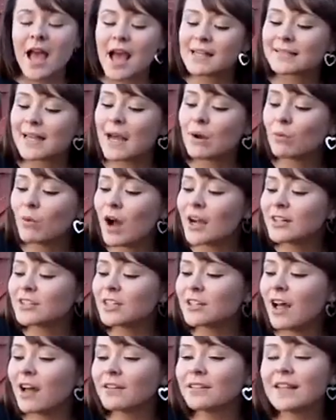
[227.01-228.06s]
As I walked
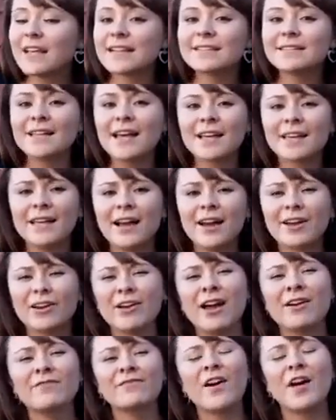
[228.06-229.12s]
along the acequia,
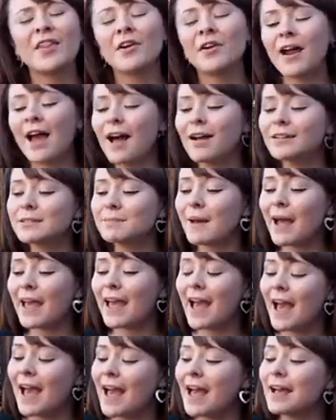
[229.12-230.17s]
grandfather held my
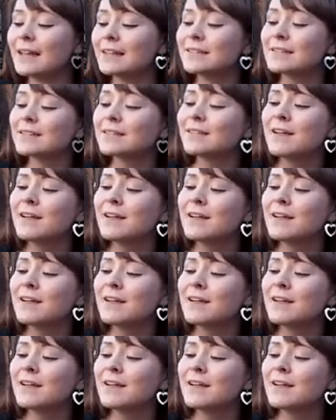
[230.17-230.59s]
hand.